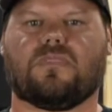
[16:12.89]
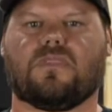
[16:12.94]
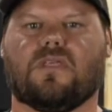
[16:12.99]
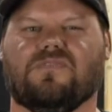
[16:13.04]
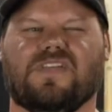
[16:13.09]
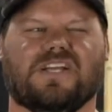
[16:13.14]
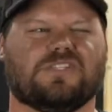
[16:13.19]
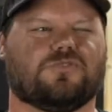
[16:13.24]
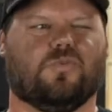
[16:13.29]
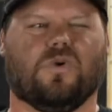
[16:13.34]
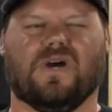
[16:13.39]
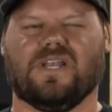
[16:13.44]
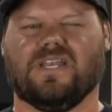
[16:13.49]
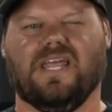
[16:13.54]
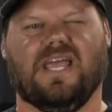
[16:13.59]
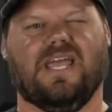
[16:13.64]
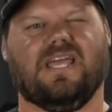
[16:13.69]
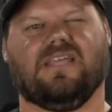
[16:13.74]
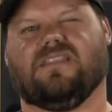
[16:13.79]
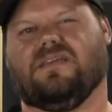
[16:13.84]
that's one
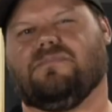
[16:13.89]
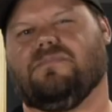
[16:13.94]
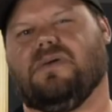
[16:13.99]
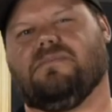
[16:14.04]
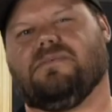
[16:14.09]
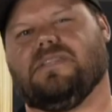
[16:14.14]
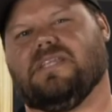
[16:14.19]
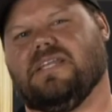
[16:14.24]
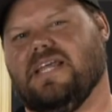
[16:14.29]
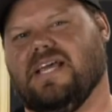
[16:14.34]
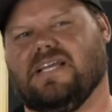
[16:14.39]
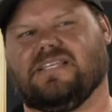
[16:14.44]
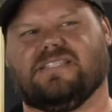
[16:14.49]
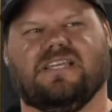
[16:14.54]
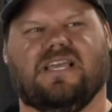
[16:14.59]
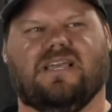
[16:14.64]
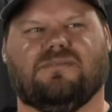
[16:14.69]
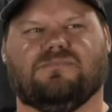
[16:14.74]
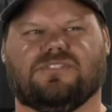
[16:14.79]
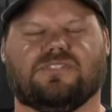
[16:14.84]
day, and then maybe the next
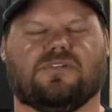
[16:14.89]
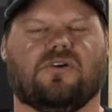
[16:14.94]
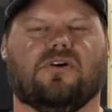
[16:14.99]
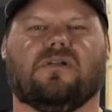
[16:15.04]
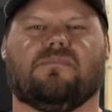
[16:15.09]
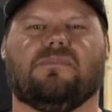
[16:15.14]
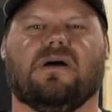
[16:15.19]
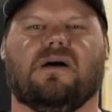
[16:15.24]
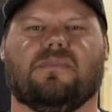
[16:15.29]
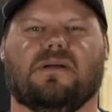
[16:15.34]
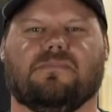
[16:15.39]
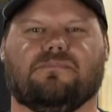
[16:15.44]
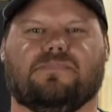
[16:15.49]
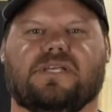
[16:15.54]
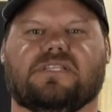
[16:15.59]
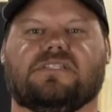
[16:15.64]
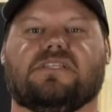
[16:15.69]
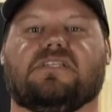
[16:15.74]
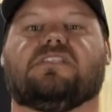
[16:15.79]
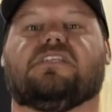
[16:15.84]
day I'm just going about my
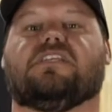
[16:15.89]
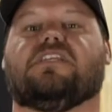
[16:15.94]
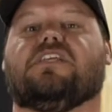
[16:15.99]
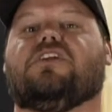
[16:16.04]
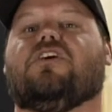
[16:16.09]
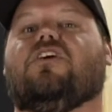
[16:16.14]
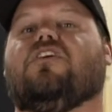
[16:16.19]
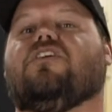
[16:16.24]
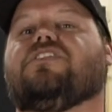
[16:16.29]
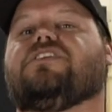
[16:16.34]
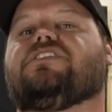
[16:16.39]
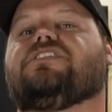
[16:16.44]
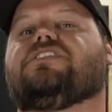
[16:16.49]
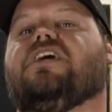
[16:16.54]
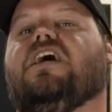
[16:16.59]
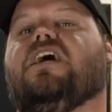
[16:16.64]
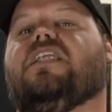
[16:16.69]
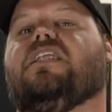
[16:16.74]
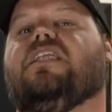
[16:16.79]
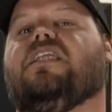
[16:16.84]
business, and then all of a
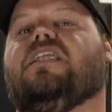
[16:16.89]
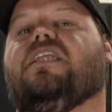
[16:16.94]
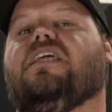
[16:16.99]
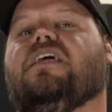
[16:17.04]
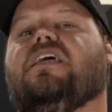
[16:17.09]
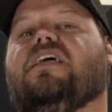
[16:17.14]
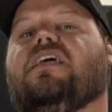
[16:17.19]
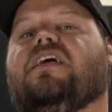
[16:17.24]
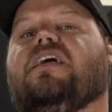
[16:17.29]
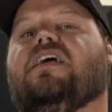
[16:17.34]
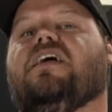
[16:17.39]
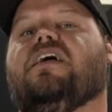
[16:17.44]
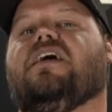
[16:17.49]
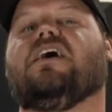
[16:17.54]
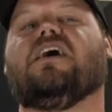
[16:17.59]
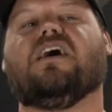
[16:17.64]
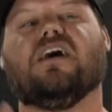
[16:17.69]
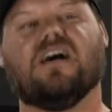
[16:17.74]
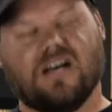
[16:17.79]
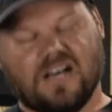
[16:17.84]
sudden
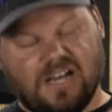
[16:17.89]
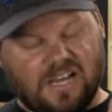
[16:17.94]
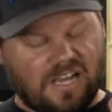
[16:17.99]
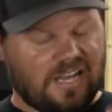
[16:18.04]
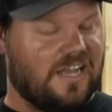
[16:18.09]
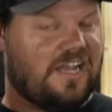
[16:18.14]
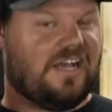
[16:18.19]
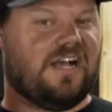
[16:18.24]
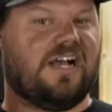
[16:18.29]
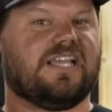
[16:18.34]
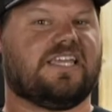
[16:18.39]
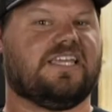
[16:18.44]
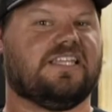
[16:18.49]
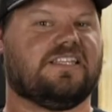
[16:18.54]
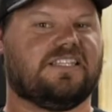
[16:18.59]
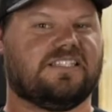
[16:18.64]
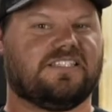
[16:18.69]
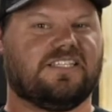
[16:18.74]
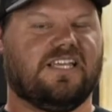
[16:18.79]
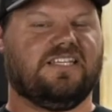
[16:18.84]
I get
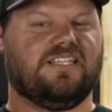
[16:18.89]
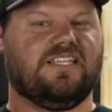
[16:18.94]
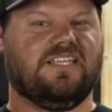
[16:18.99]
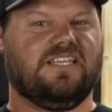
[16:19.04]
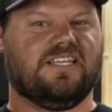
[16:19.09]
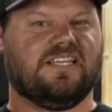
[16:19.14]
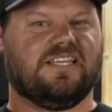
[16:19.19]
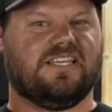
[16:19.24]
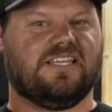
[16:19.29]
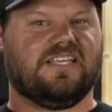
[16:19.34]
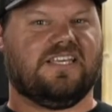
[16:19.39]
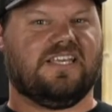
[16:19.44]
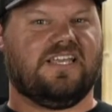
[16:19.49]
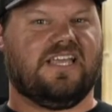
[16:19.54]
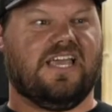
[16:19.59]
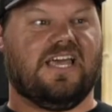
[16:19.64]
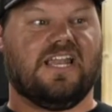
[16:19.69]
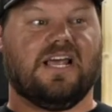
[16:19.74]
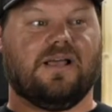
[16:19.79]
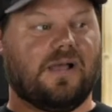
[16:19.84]
this idea.
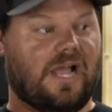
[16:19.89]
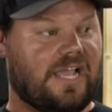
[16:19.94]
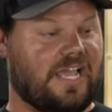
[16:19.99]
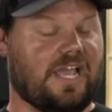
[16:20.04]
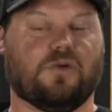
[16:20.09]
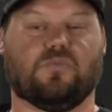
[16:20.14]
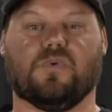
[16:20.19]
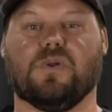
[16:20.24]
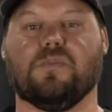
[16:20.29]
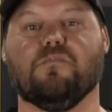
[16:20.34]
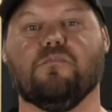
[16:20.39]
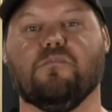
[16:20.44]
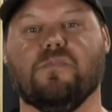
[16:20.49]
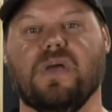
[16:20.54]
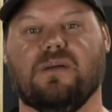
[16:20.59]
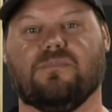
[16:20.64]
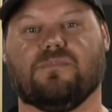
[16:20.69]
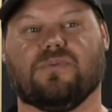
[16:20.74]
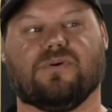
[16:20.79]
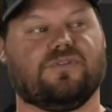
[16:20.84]
And I
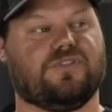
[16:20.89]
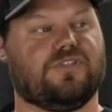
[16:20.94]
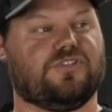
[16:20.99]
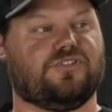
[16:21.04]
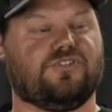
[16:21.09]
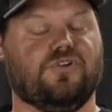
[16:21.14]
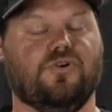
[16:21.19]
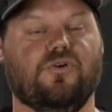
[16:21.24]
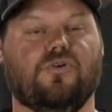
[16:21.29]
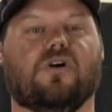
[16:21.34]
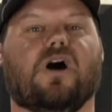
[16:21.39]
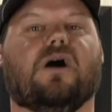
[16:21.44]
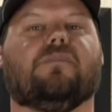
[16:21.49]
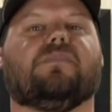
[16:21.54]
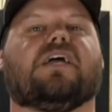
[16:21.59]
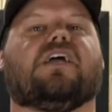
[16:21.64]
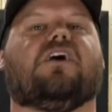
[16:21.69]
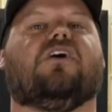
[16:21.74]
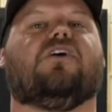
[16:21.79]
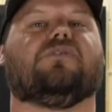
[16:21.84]
remember this tool. I'm
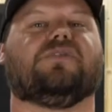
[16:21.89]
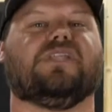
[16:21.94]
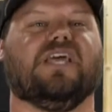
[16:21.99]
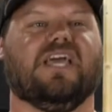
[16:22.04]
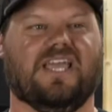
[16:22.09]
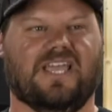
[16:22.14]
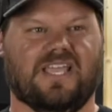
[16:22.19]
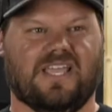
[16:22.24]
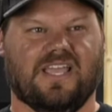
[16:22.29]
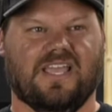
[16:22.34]
like, oh, dang.